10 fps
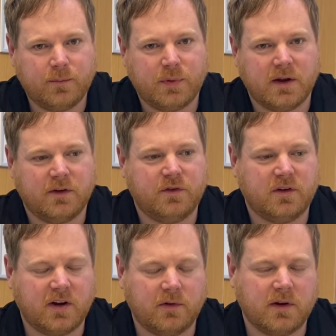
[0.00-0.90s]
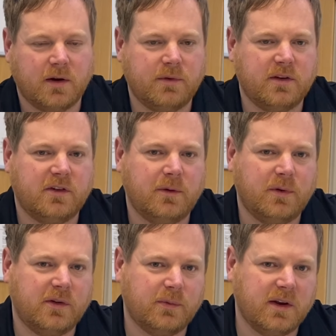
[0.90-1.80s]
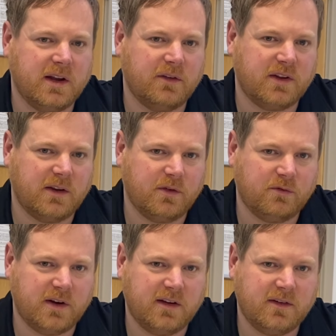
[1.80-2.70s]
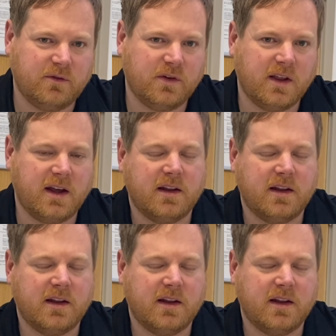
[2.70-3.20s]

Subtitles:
but if you don't go with the cheapest one, you have to give a reason for that,